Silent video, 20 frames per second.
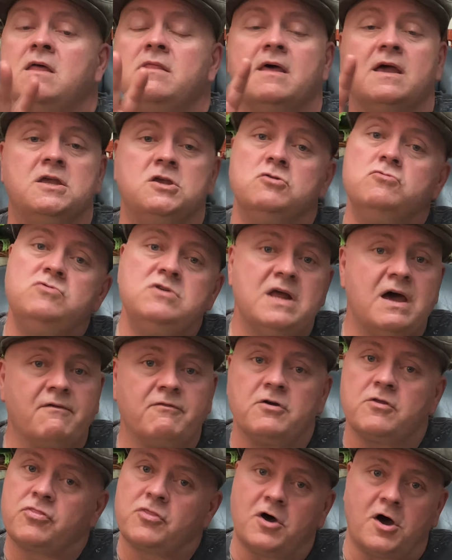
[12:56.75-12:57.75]
that you
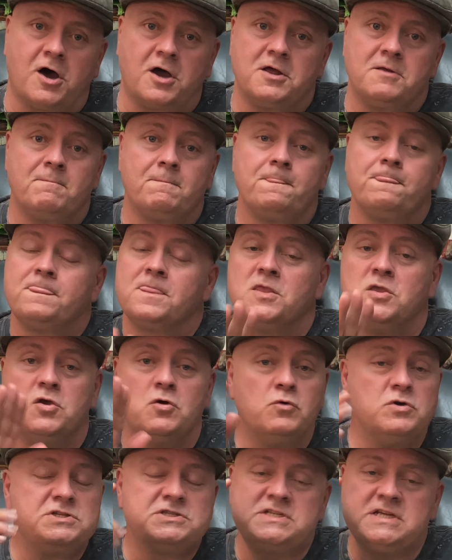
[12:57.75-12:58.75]
never thought
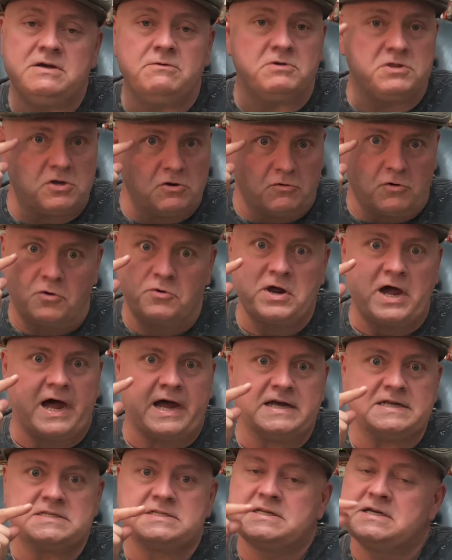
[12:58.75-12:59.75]
you would see with your own
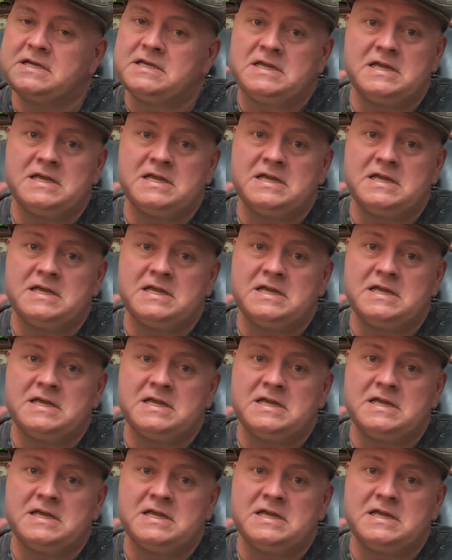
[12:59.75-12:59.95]
eyes